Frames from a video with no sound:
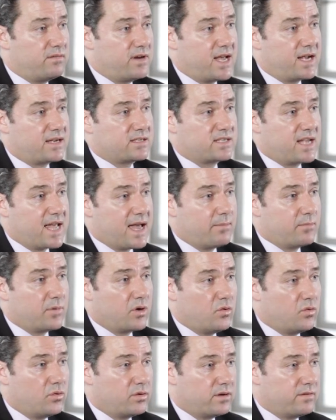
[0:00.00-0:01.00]
next
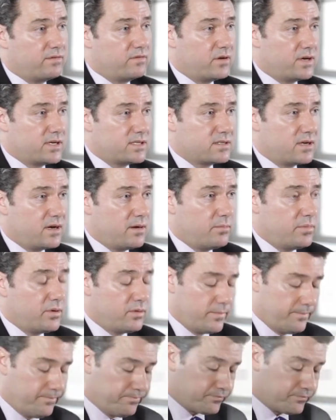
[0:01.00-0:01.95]
camcorder, for example.